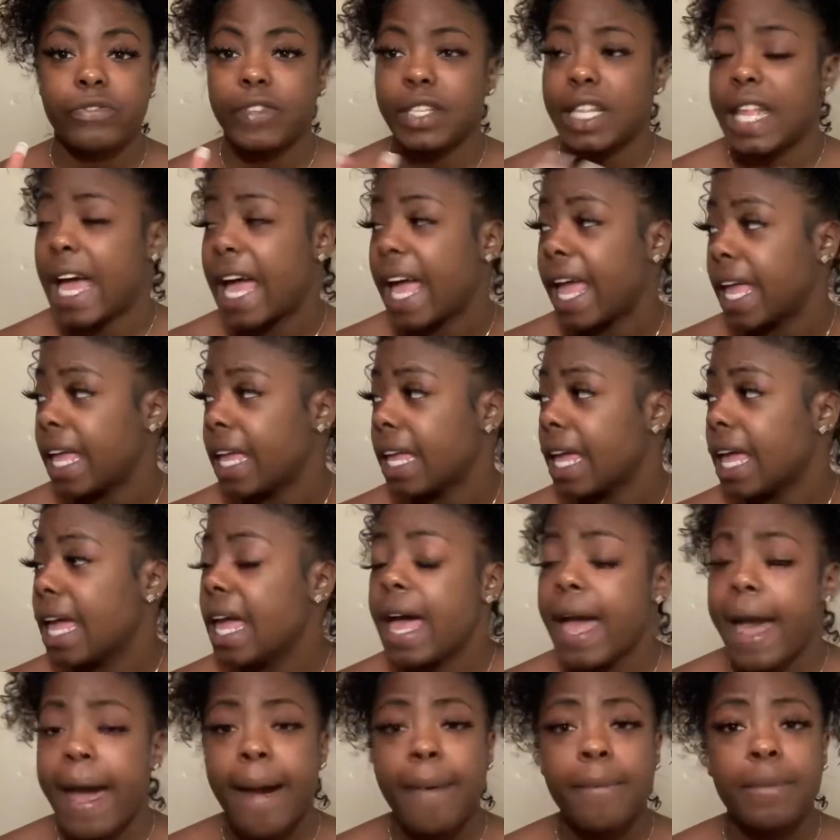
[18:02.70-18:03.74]
for like,
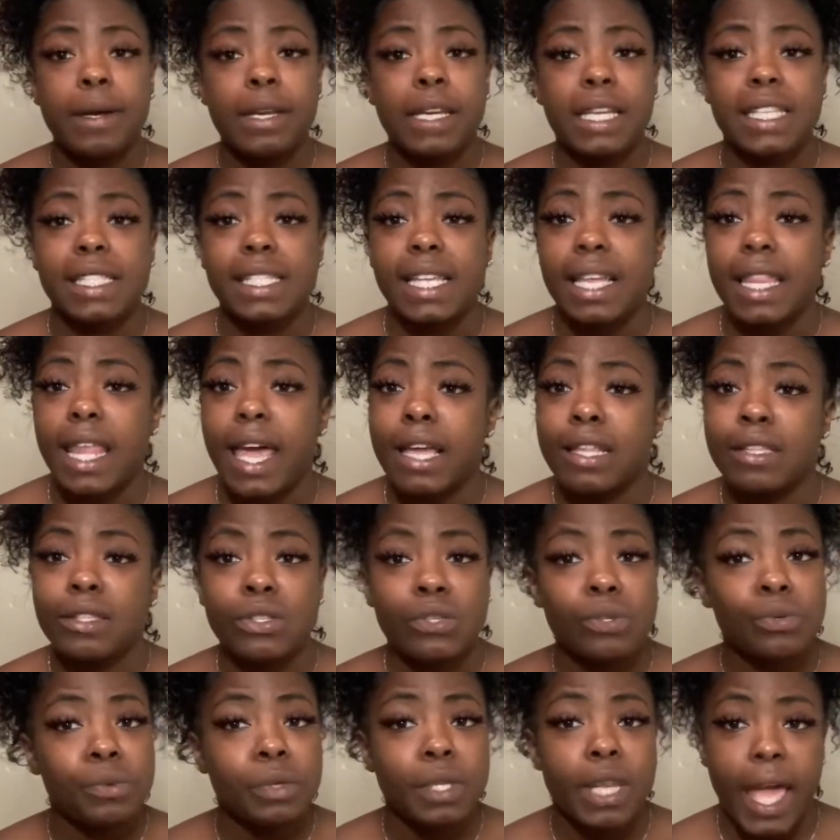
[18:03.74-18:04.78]
I want to say like
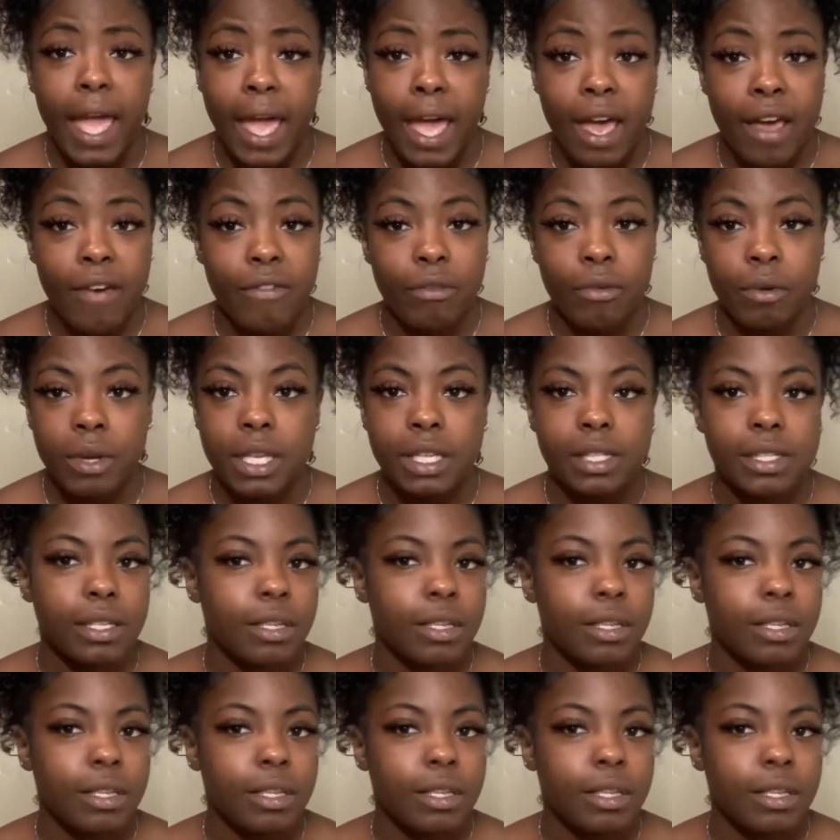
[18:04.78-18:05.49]
2.5 weeks,